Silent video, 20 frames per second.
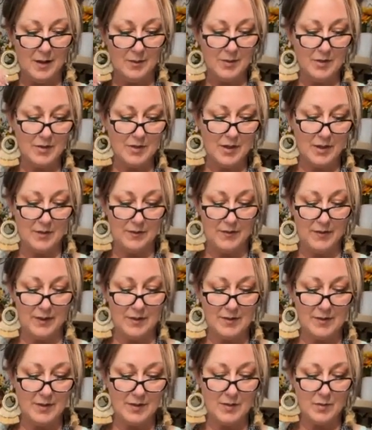I'm just going to
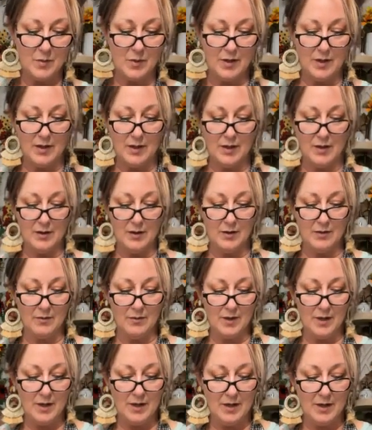fix this one area
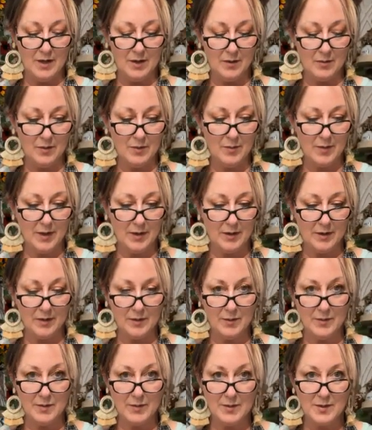right here with my
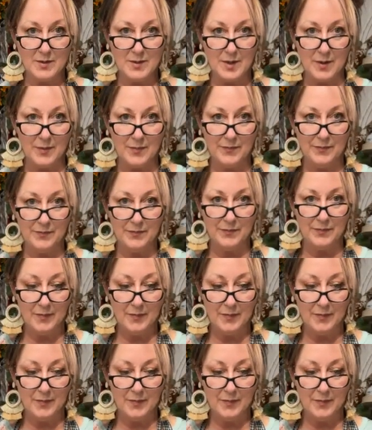glue. So